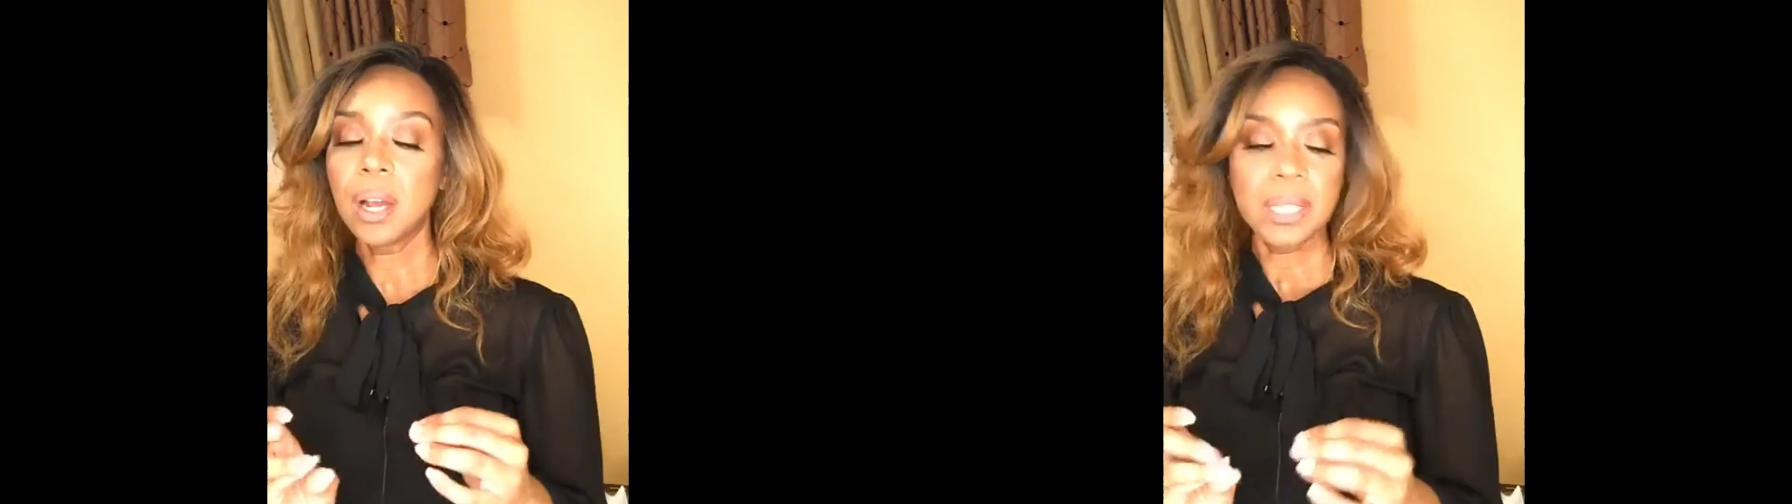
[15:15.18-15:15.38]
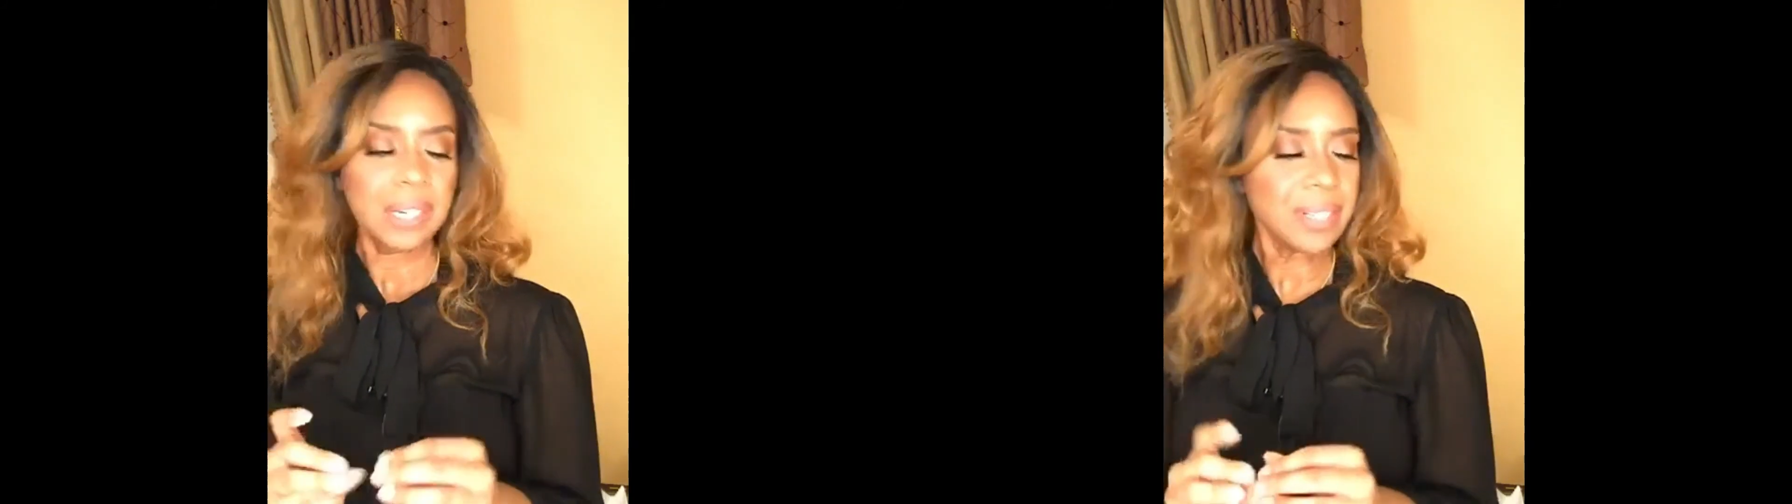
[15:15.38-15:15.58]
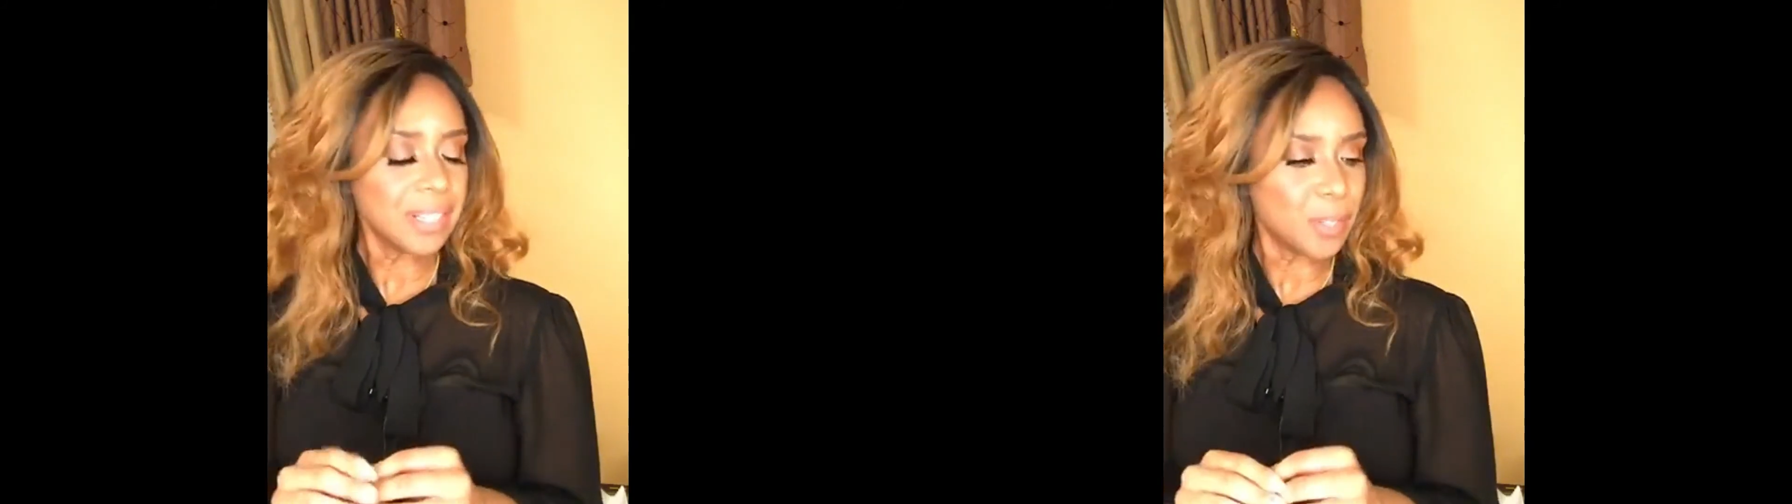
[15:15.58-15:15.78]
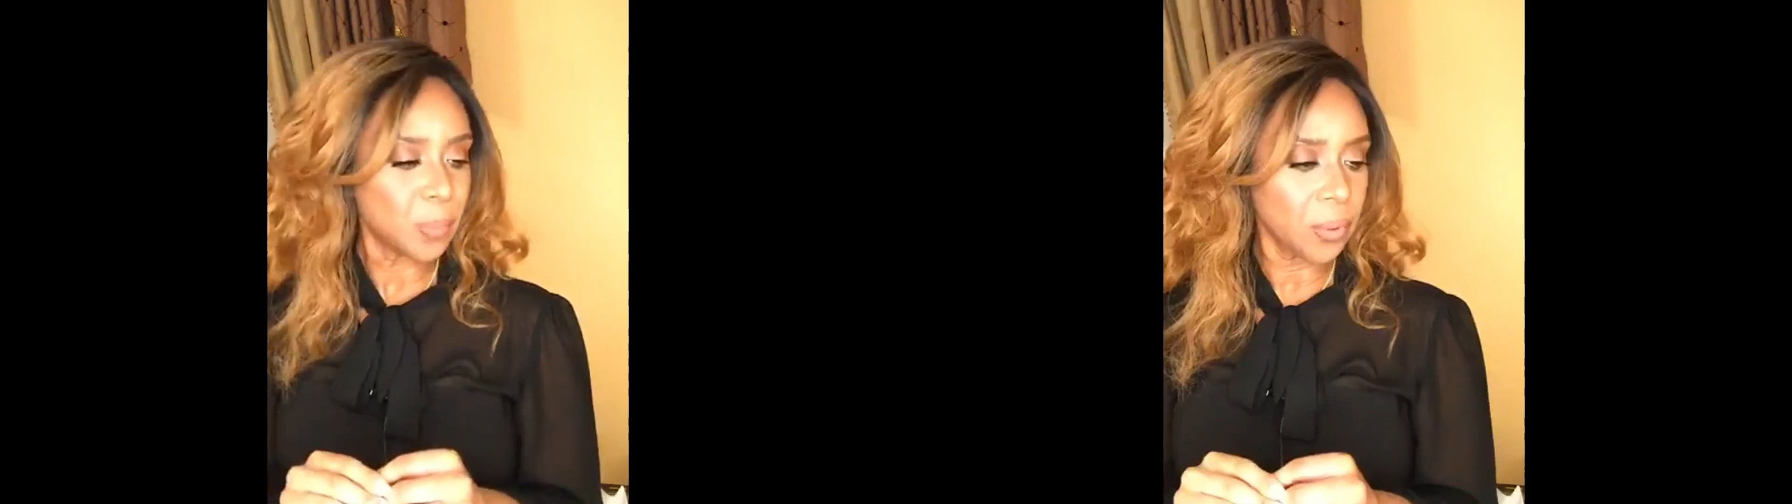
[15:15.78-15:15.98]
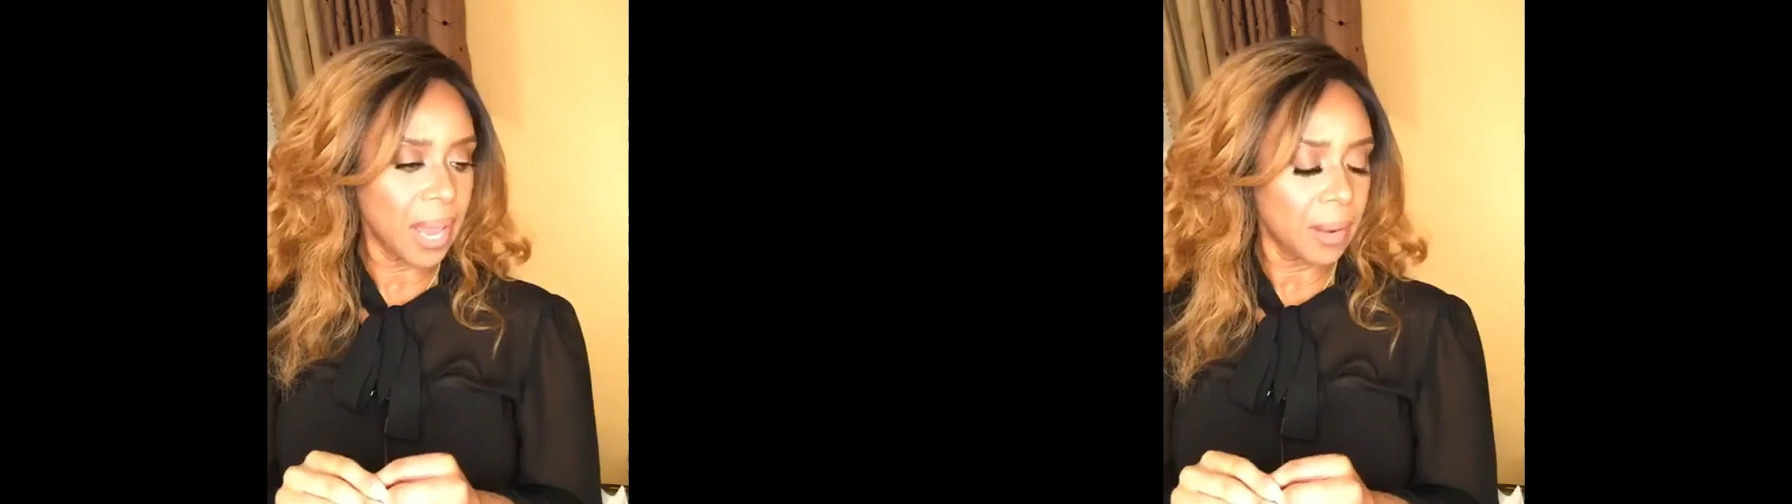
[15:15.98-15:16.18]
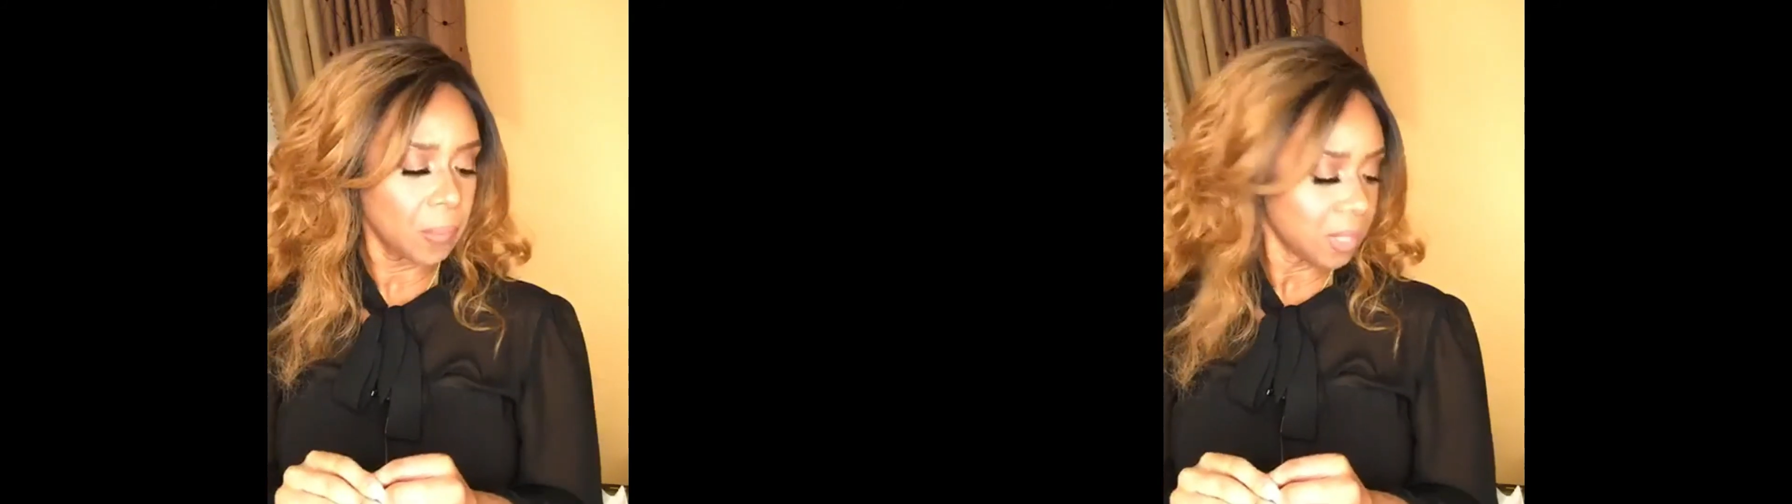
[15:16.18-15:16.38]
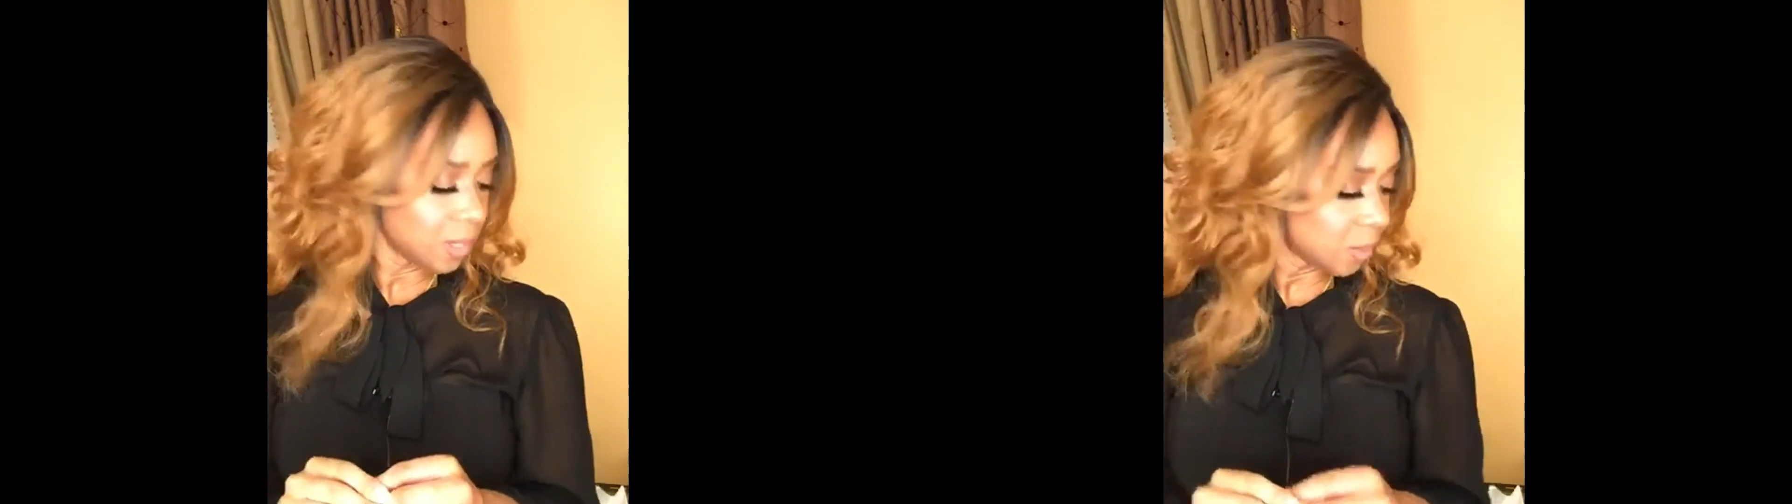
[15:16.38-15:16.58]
is this brand. What's